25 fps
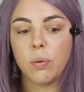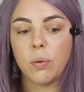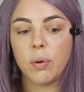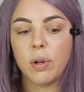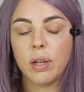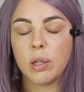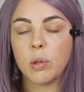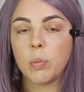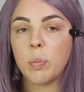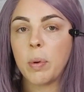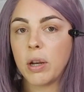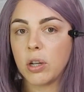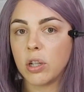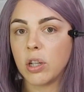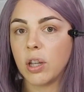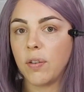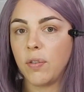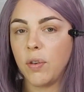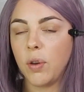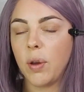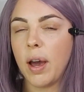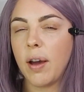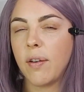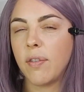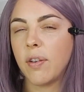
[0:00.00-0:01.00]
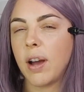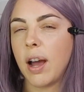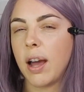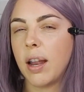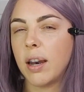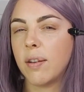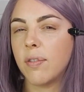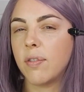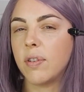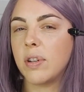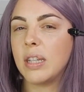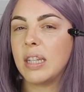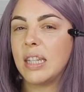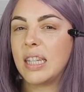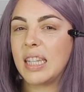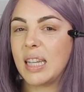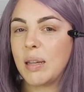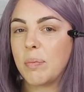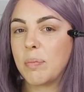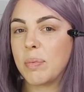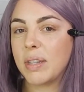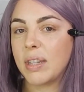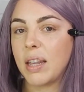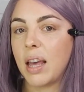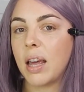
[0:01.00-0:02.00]
especially if you have kind of
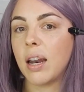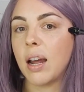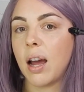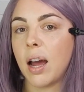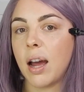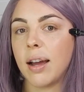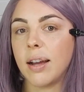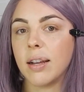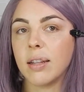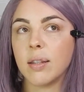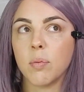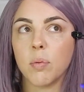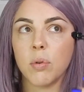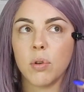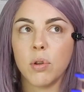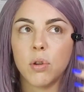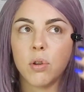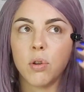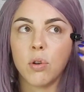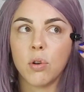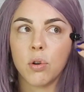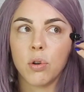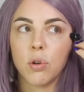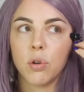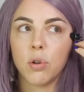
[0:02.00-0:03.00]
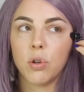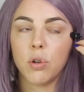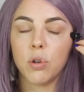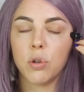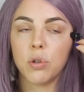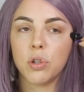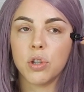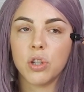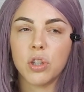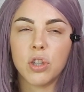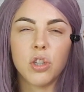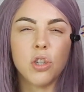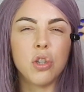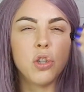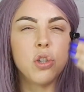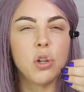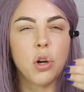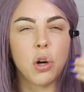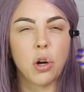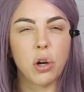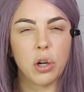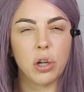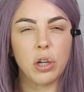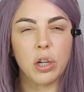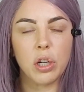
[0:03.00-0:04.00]
deep set eyes where your just
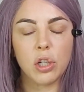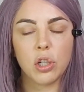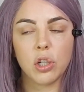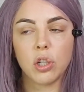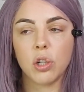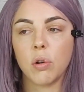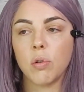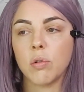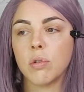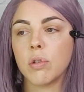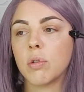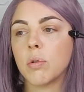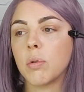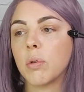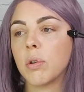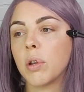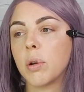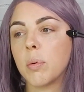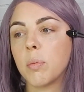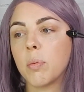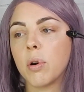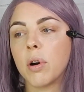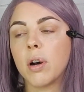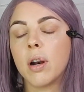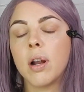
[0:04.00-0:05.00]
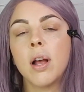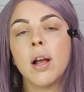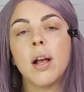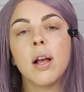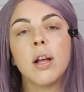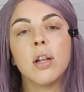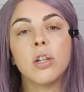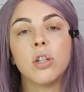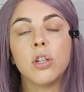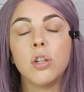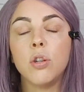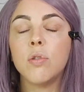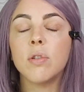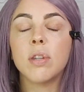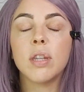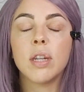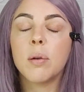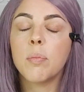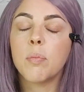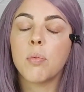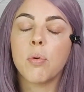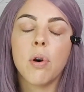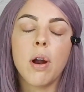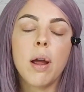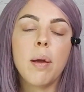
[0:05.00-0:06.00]
darkness shows through a little more, using a
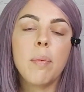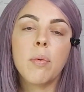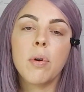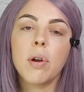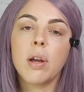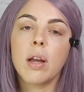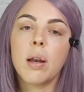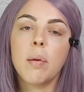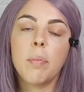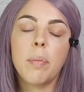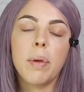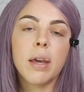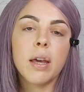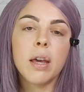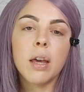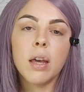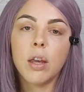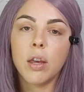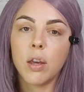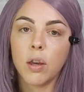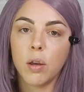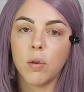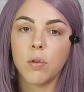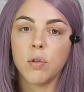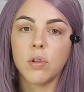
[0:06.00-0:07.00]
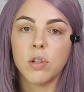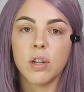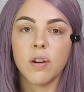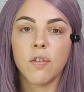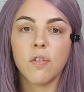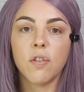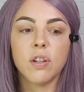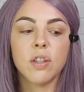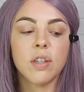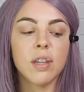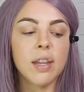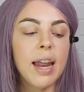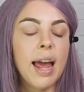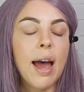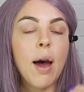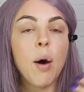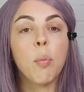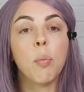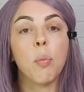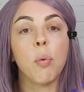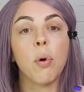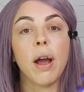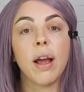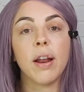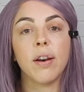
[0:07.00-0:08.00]
primer can make a huge difference in how
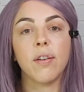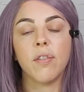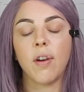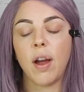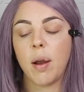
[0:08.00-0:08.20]
bright and